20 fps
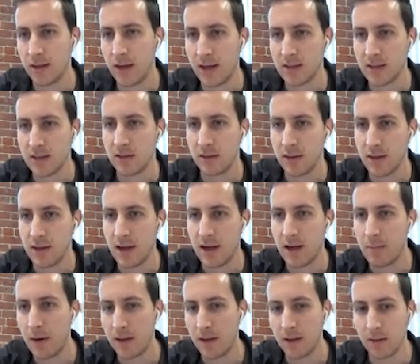as
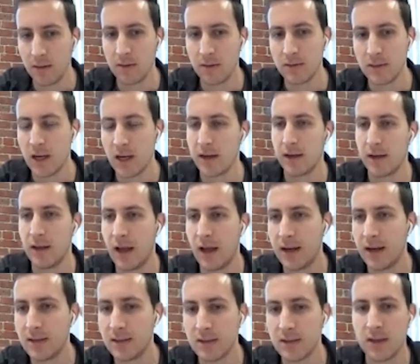delineated by the little dotted
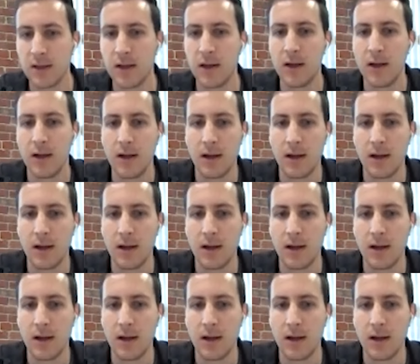lines.